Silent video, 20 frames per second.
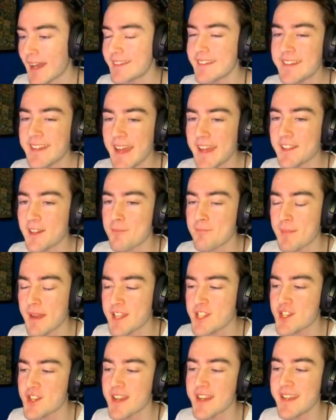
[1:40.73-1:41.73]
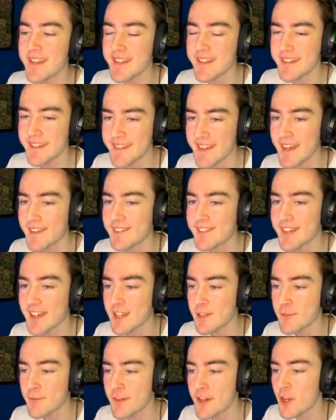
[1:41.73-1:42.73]
did end up mentioning it in
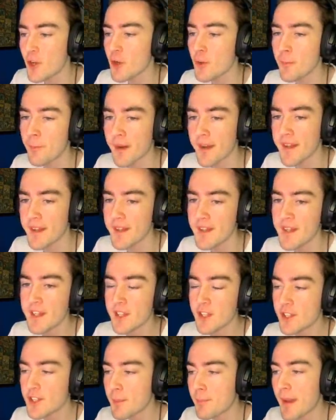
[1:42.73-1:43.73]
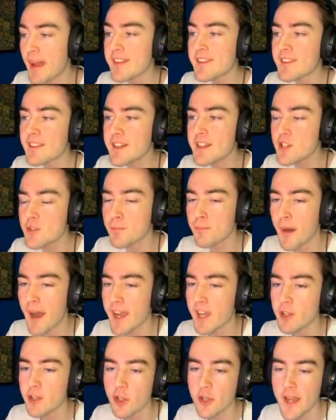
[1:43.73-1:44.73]
yesterday's video, but you can basically just
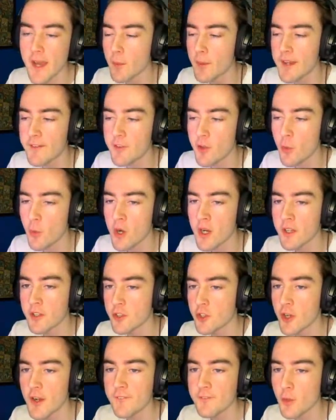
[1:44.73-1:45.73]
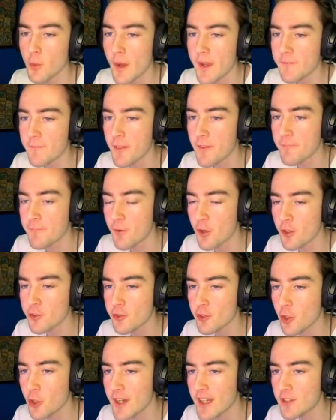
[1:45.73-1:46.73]
buy a loadout whenever you want. You don't have to wait for the
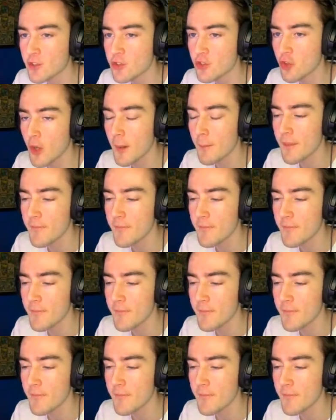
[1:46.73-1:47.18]
first loadout to drop,